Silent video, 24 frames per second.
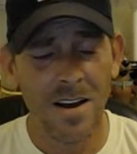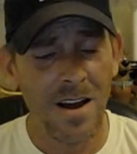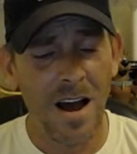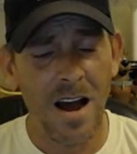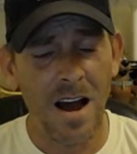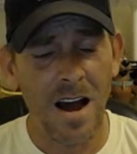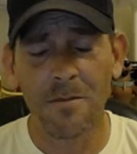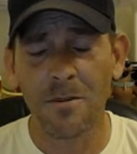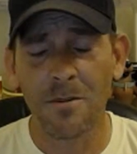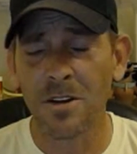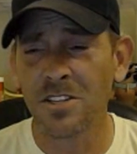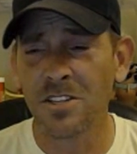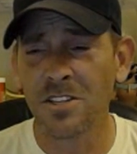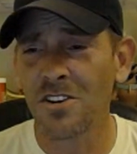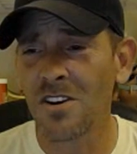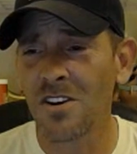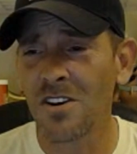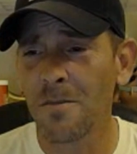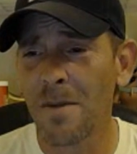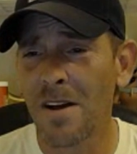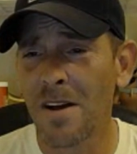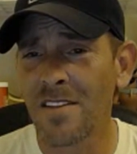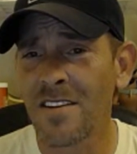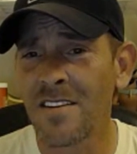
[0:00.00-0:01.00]
I'm concerned
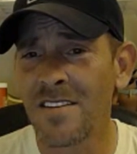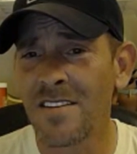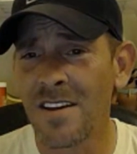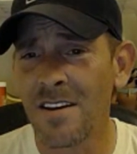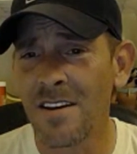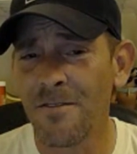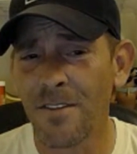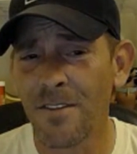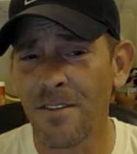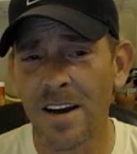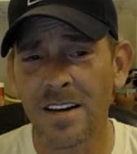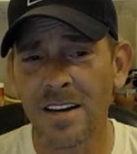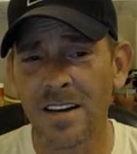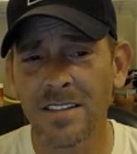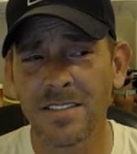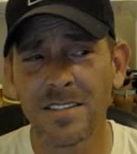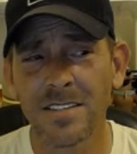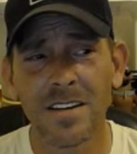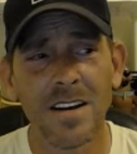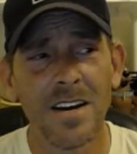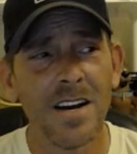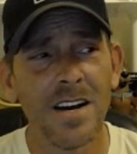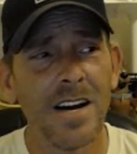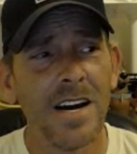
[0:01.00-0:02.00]
about the defects.
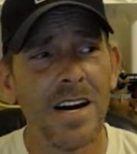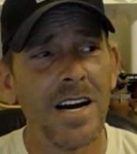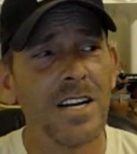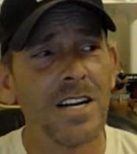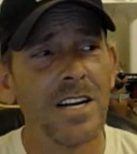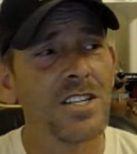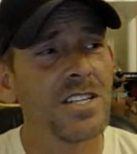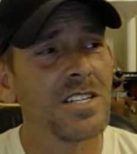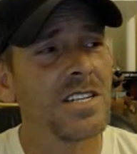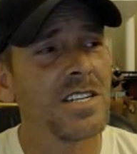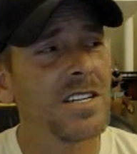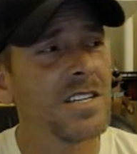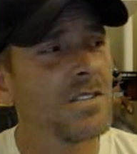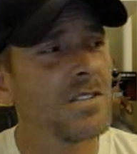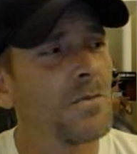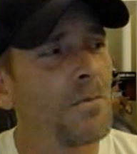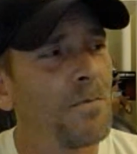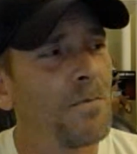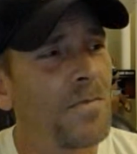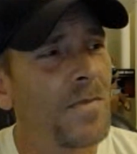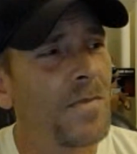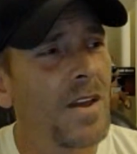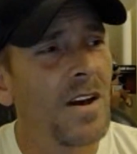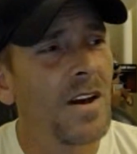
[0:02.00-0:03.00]
And she says,
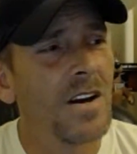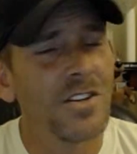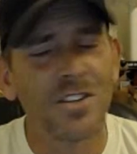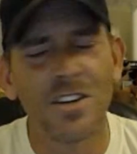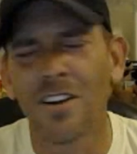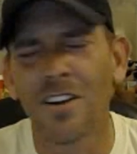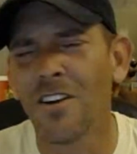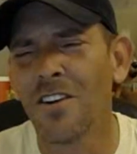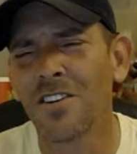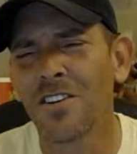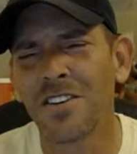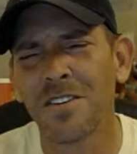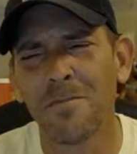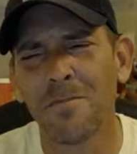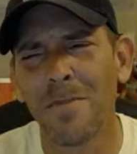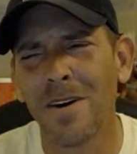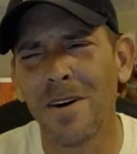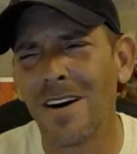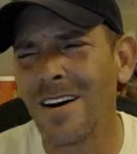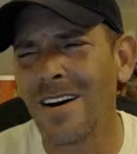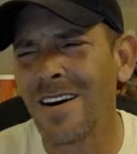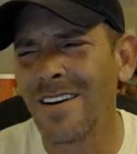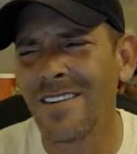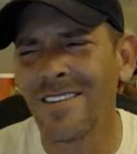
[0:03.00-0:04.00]
she looked at
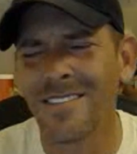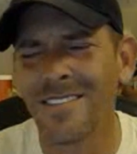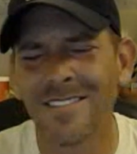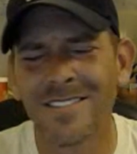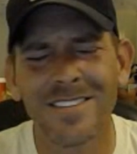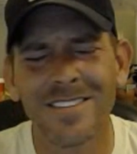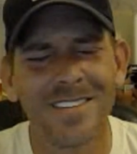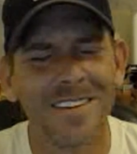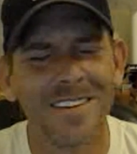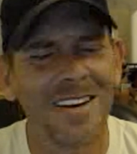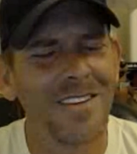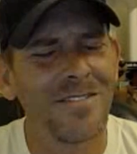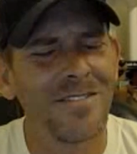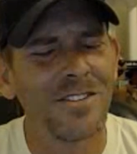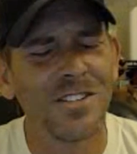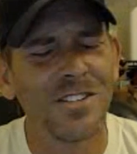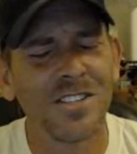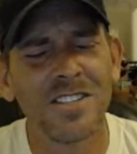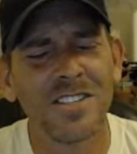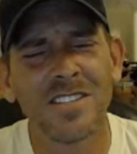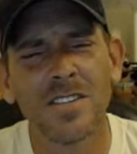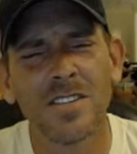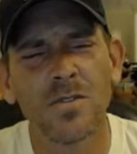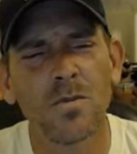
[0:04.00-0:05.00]
my stuff, and
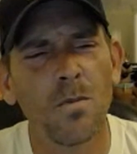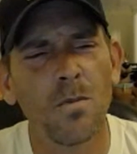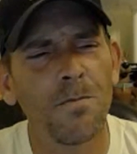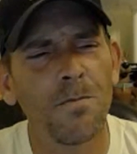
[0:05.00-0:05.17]
she says,